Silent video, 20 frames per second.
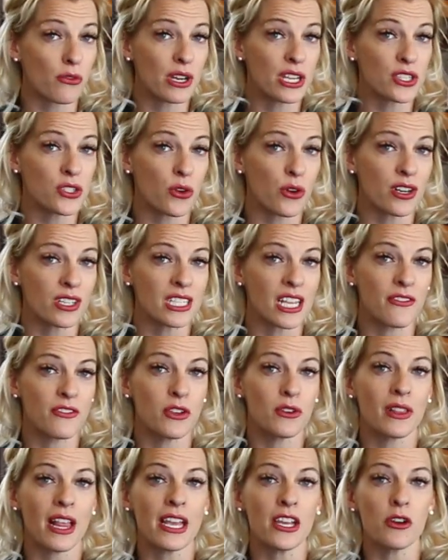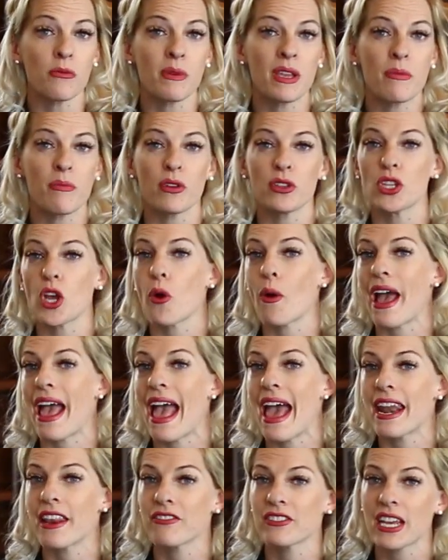resource if you let your people know
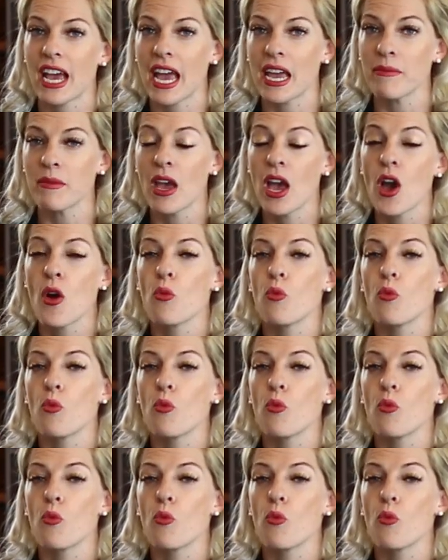ahead of time